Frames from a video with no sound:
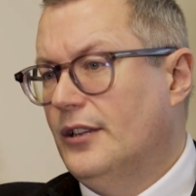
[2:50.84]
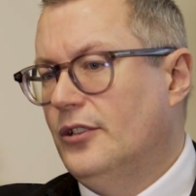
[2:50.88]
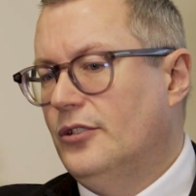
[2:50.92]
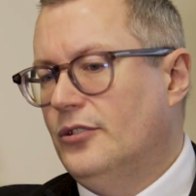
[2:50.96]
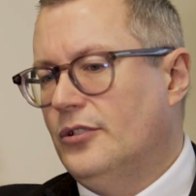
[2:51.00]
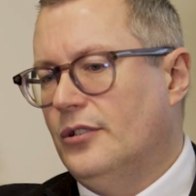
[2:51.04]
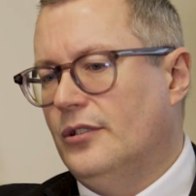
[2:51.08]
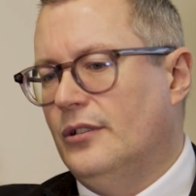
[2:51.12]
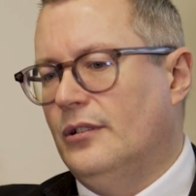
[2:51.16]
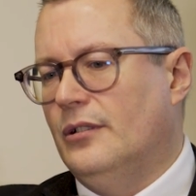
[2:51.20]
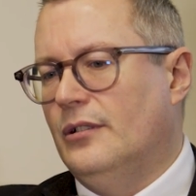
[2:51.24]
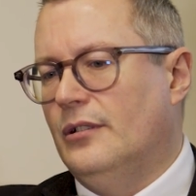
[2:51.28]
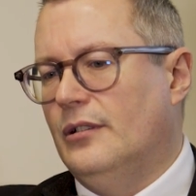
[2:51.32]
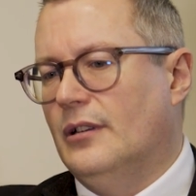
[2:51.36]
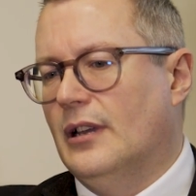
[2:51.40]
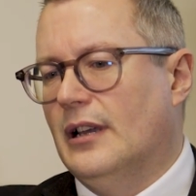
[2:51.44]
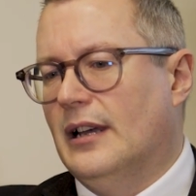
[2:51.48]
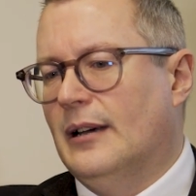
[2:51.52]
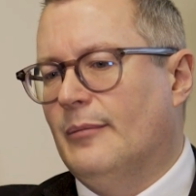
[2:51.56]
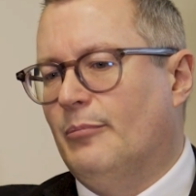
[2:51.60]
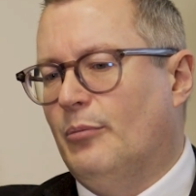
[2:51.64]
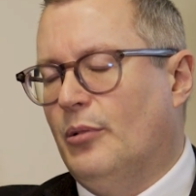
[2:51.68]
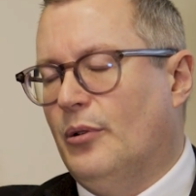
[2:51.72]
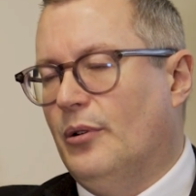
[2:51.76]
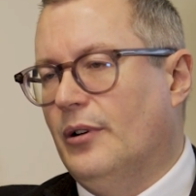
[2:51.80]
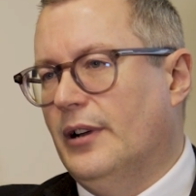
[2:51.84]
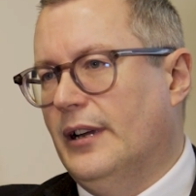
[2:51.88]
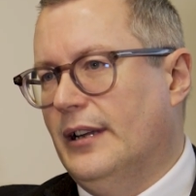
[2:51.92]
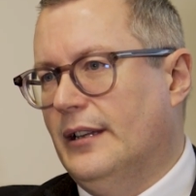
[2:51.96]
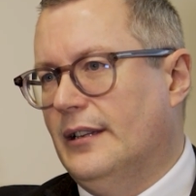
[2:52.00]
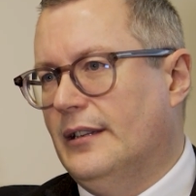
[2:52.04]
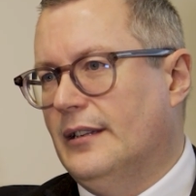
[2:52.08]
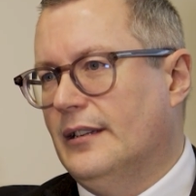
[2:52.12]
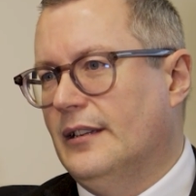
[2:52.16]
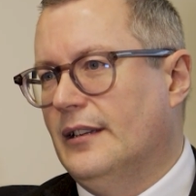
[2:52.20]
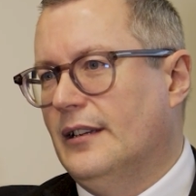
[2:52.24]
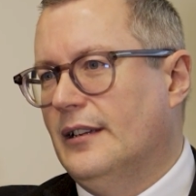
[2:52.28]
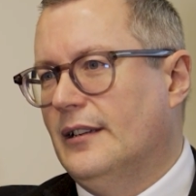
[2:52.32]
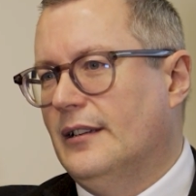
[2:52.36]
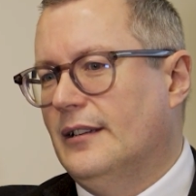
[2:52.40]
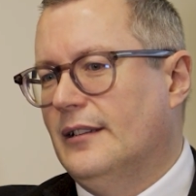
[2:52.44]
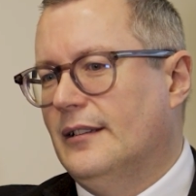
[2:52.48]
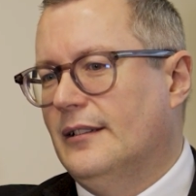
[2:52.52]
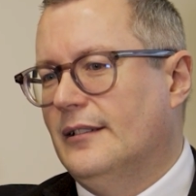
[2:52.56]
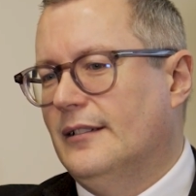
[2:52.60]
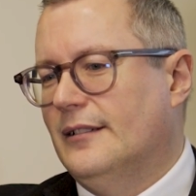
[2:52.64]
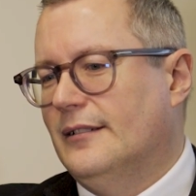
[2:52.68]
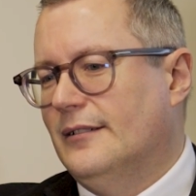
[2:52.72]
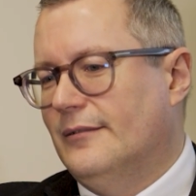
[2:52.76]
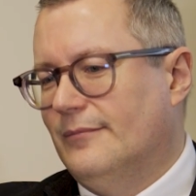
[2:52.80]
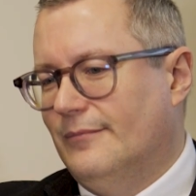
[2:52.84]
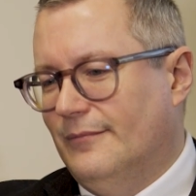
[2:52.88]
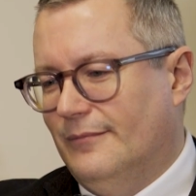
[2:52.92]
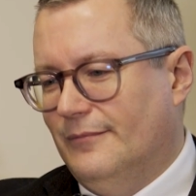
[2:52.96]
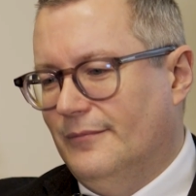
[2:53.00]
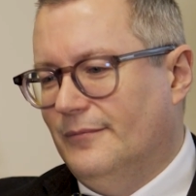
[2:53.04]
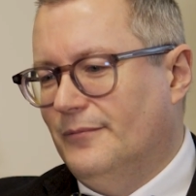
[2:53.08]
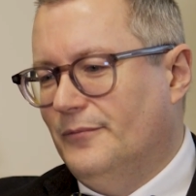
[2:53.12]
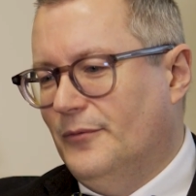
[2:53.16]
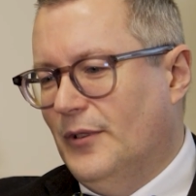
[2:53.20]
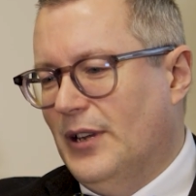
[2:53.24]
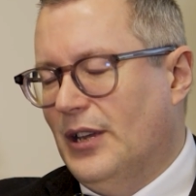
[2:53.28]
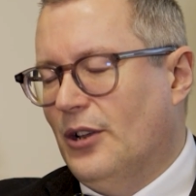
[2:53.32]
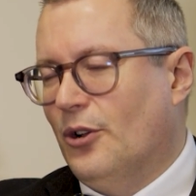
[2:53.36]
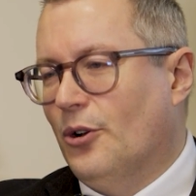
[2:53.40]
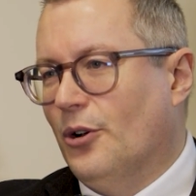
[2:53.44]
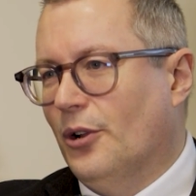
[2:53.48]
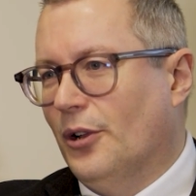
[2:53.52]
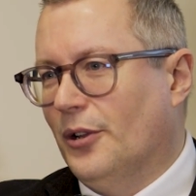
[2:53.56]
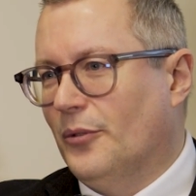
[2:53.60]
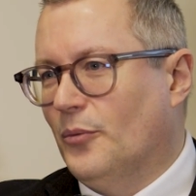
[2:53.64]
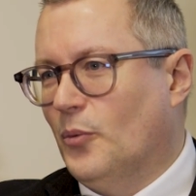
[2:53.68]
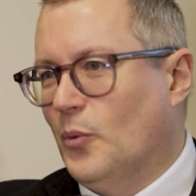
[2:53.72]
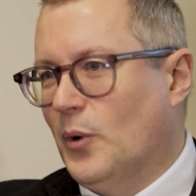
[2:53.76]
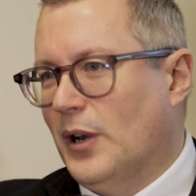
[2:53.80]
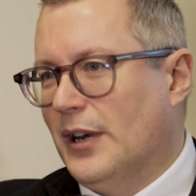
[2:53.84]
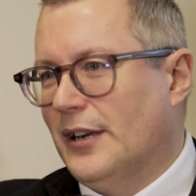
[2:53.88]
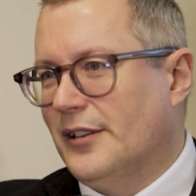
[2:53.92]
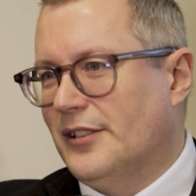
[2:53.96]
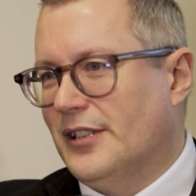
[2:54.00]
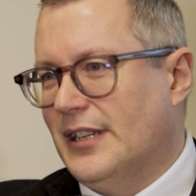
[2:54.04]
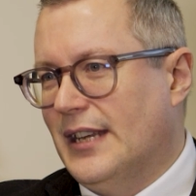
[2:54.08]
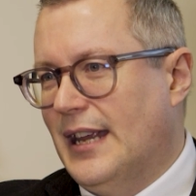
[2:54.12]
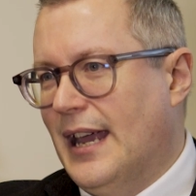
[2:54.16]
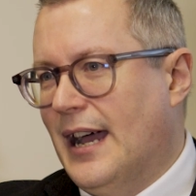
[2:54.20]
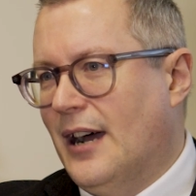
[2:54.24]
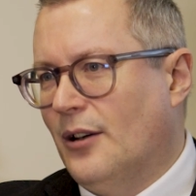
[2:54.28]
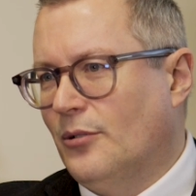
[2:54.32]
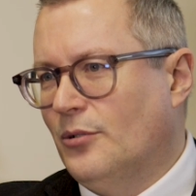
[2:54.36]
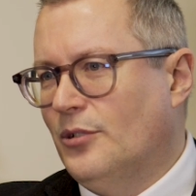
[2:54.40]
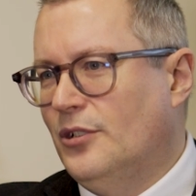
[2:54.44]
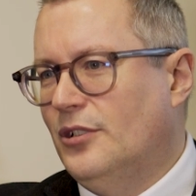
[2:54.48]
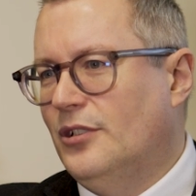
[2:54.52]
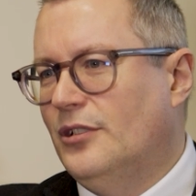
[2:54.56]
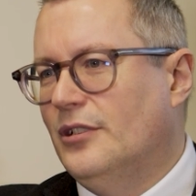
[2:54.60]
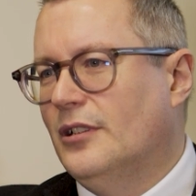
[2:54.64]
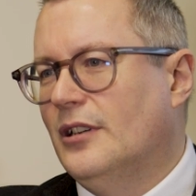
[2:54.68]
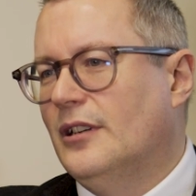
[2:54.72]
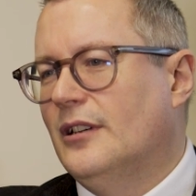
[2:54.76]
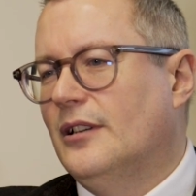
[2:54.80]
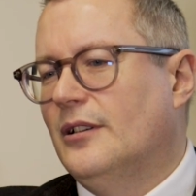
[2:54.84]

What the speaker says: to a point, we call it where's the ouch,